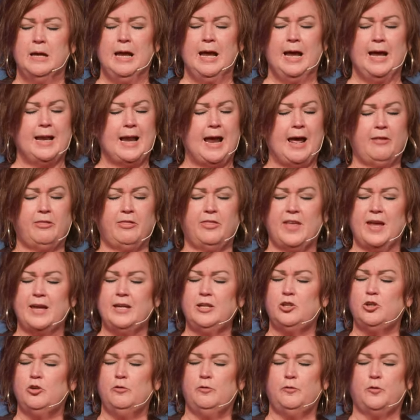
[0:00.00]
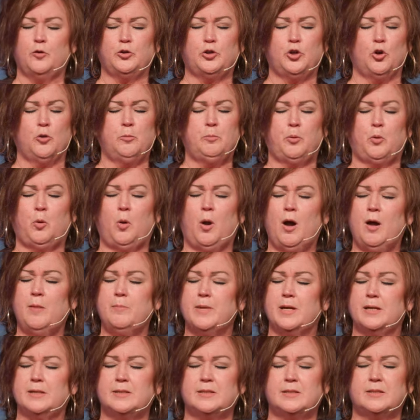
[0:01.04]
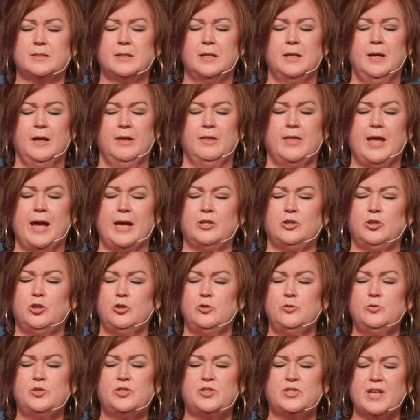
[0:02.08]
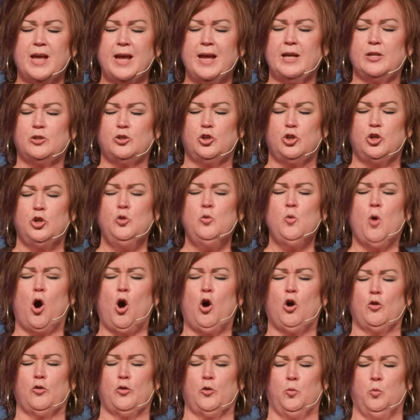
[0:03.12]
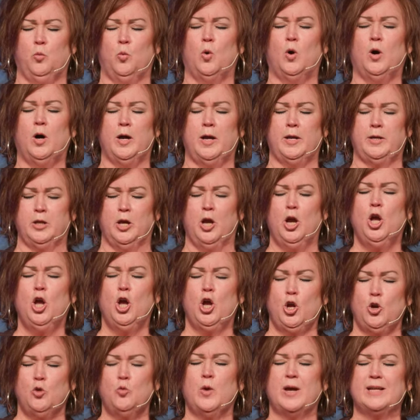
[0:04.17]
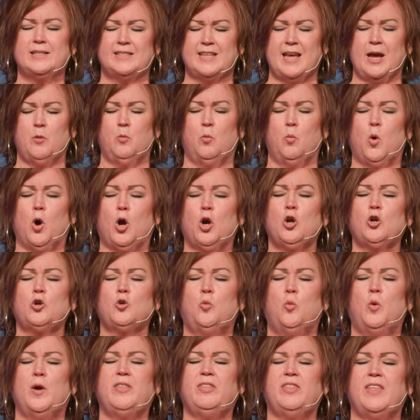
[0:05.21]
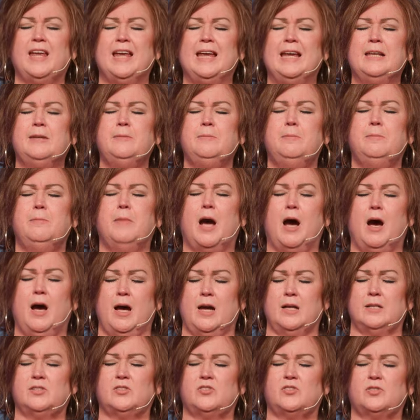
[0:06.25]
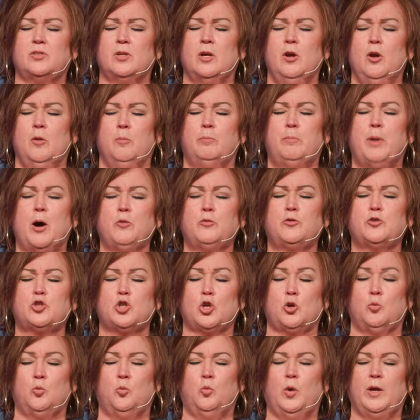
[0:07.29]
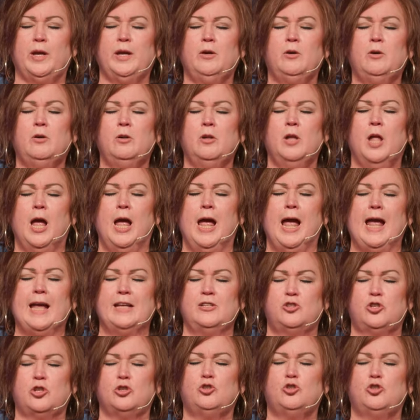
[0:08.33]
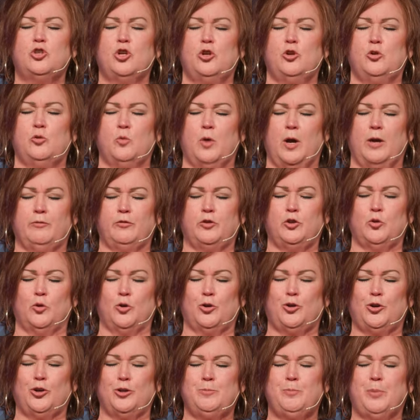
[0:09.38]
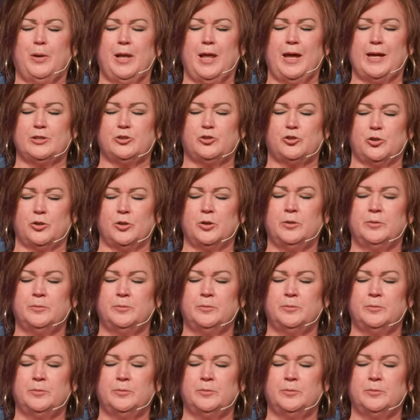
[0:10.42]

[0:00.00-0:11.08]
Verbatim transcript: And I thank you for your promise that you said you are the one who is at work within us, both to will and to do of your good pleasure.